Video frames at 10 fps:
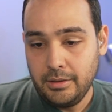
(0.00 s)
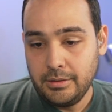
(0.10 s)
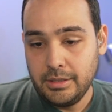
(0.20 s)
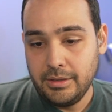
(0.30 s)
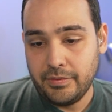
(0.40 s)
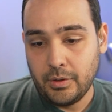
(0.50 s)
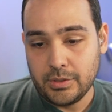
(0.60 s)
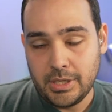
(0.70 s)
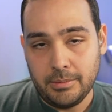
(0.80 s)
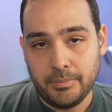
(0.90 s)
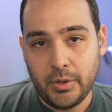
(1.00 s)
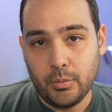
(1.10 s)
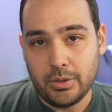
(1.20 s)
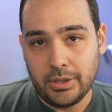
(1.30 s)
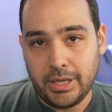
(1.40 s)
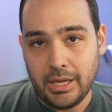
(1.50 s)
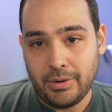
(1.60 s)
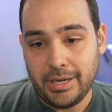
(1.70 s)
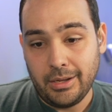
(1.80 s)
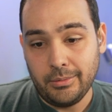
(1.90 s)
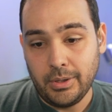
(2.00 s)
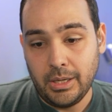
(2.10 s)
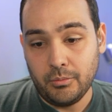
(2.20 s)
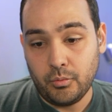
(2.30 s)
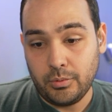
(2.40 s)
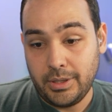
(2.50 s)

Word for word: the difficulty we're looking at right now, um,